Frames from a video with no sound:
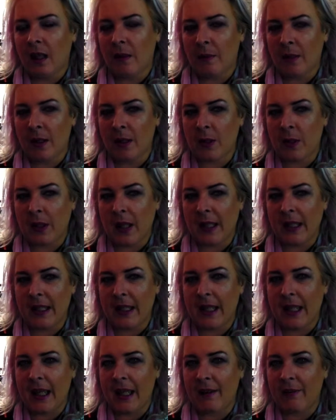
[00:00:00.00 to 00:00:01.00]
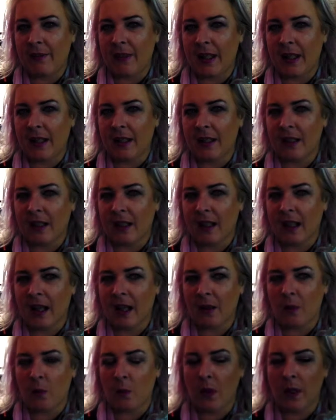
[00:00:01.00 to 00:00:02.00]
I might do that in the evening.
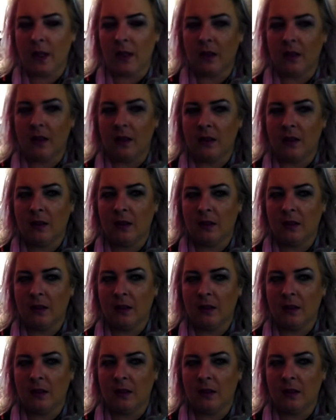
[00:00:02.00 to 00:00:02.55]
I will